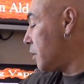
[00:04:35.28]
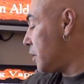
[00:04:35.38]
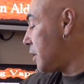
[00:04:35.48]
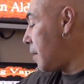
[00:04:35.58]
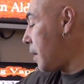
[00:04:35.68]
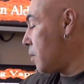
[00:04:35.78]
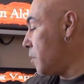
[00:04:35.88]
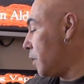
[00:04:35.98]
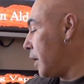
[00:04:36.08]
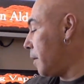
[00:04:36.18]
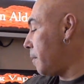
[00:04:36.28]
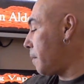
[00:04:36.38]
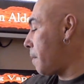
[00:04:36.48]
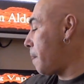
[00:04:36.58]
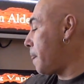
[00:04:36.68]
can sub-ohm on it.
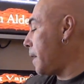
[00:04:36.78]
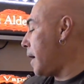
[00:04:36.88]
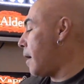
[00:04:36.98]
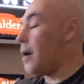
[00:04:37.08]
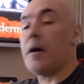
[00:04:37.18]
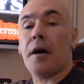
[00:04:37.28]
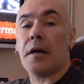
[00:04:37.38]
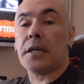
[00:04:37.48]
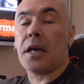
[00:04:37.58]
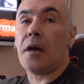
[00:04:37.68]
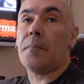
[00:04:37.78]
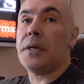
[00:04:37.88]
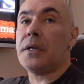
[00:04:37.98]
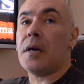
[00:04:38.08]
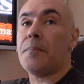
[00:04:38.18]
Now,
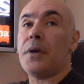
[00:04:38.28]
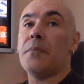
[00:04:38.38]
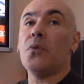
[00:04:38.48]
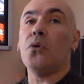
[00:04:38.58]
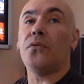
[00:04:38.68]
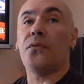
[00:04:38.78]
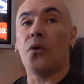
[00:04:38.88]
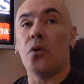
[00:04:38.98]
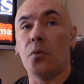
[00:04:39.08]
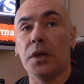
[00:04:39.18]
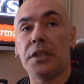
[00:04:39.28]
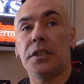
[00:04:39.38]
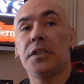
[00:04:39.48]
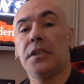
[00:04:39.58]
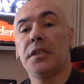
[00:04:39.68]
coming a bit more forward,
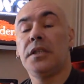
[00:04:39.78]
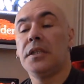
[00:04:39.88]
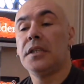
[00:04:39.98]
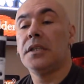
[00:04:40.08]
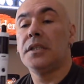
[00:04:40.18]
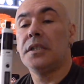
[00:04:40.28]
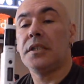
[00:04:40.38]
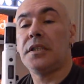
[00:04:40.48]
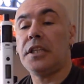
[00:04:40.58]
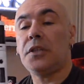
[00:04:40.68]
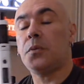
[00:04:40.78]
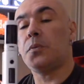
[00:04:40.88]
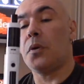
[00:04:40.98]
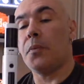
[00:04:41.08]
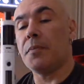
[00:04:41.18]
this
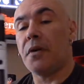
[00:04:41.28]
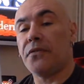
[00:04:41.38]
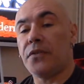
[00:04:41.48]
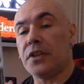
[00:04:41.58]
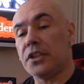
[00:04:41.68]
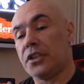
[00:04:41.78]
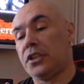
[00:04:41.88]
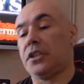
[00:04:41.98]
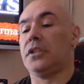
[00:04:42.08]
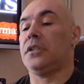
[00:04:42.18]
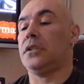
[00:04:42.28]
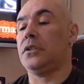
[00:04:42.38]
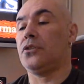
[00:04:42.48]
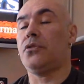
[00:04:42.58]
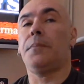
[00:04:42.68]
was probably my first
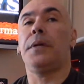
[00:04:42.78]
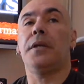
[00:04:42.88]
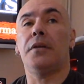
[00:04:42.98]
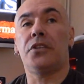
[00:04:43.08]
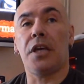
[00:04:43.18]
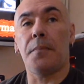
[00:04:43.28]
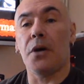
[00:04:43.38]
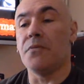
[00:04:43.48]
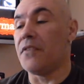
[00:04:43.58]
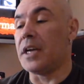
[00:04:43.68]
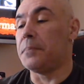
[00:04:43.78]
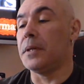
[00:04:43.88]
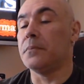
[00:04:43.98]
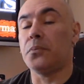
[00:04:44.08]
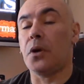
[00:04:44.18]
trip into sub-ohm
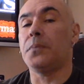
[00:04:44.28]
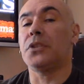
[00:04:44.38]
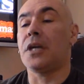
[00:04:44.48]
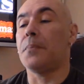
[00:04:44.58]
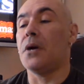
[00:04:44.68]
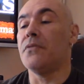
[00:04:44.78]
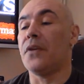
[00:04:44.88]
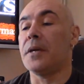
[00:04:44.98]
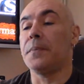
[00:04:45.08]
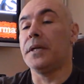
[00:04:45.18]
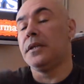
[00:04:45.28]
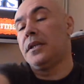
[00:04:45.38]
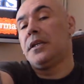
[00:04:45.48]
vaping, proper sub-ohm vaping.